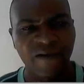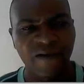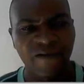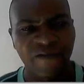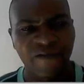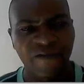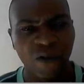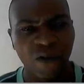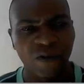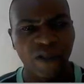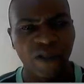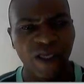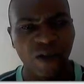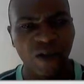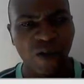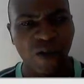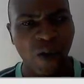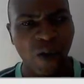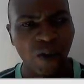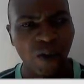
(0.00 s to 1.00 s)
For the
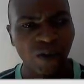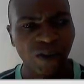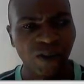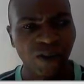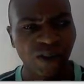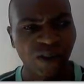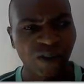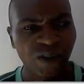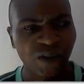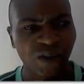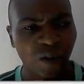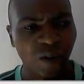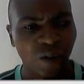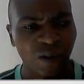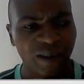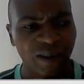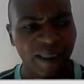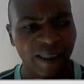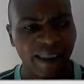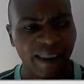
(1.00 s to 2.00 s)
course
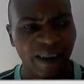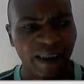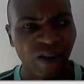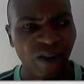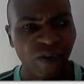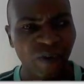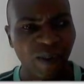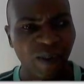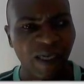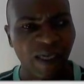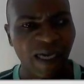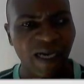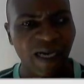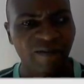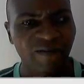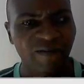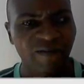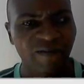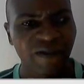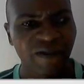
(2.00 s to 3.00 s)
content, you
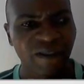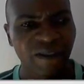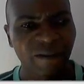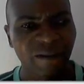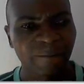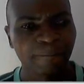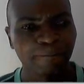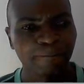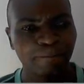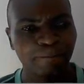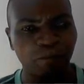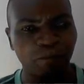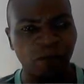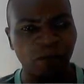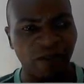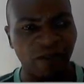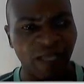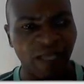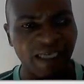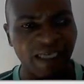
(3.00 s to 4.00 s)
have
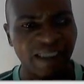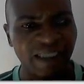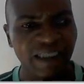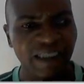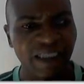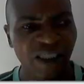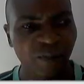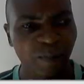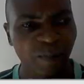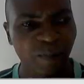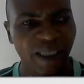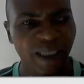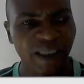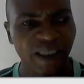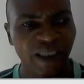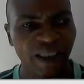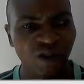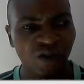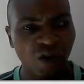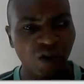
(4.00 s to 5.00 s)
that is a displayed
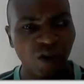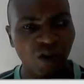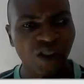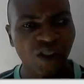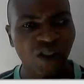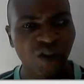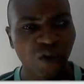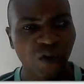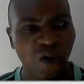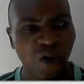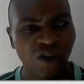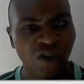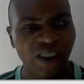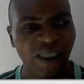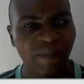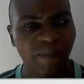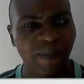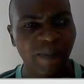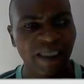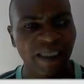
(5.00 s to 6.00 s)
introduction to
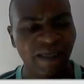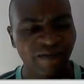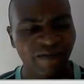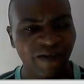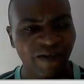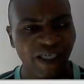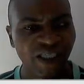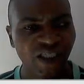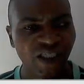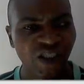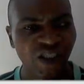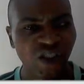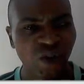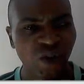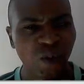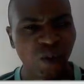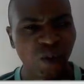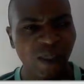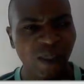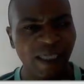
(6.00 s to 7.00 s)
concept and definition.
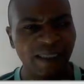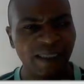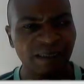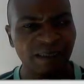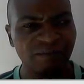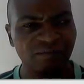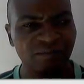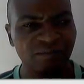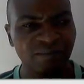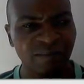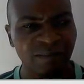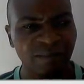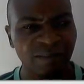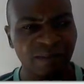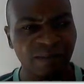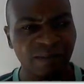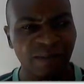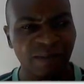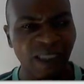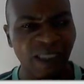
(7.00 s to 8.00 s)
So look at
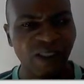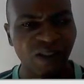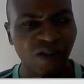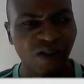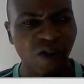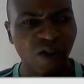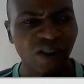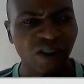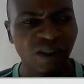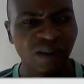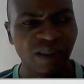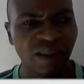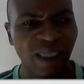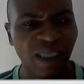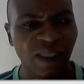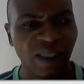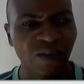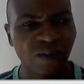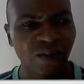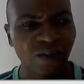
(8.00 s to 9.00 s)
introduction
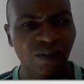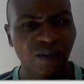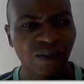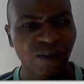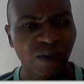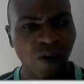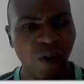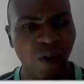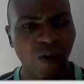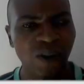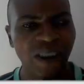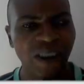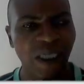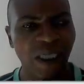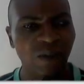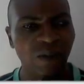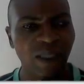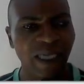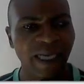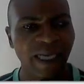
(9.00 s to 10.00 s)
and the course
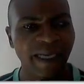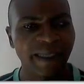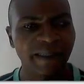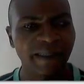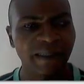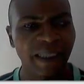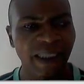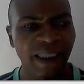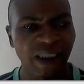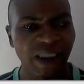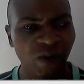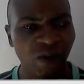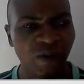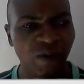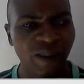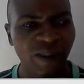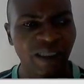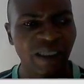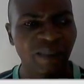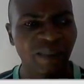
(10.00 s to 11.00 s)
outline, the
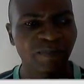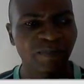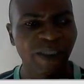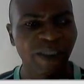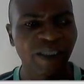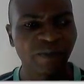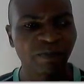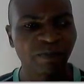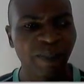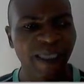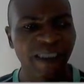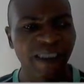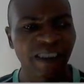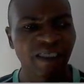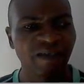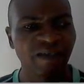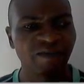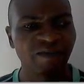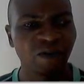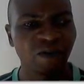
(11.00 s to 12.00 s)
historical
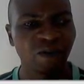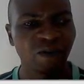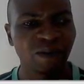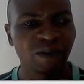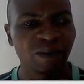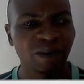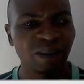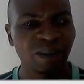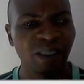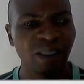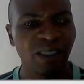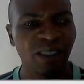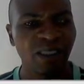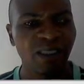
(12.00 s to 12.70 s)
perspective on